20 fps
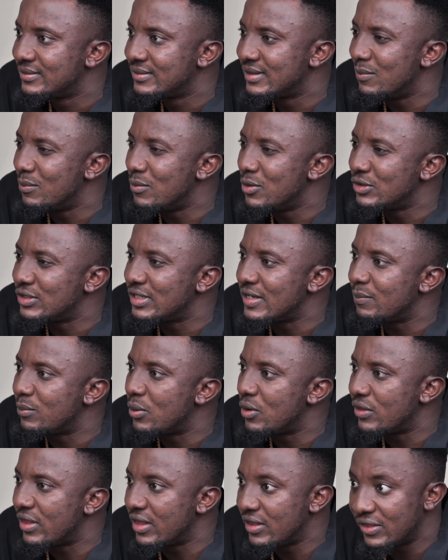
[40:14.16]
The most
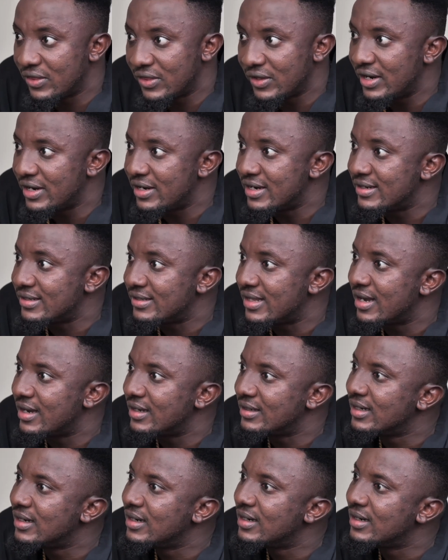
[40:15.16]
important thing is
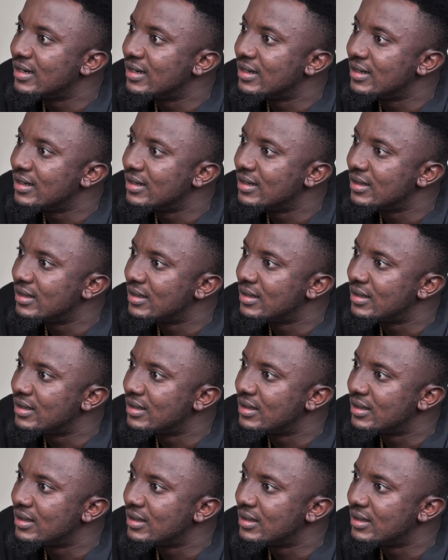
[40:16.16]
that
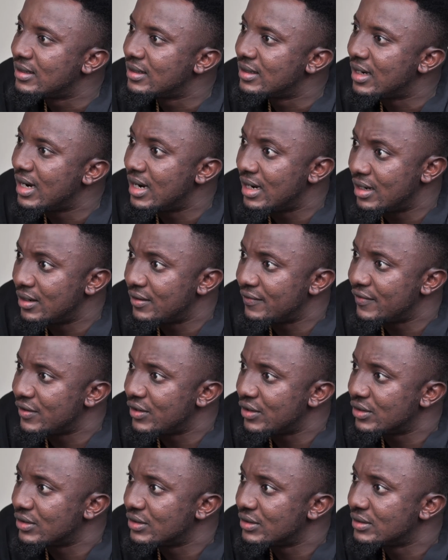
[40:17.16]
I love
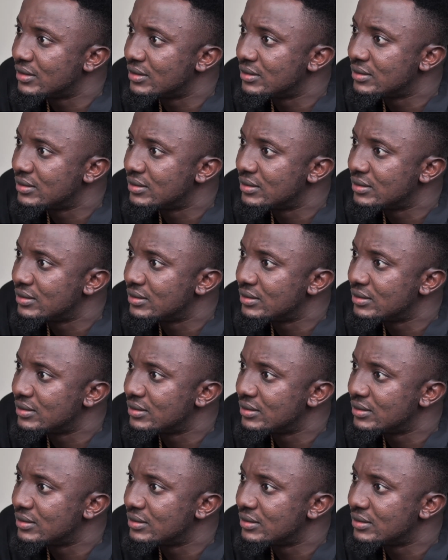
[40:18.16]
you.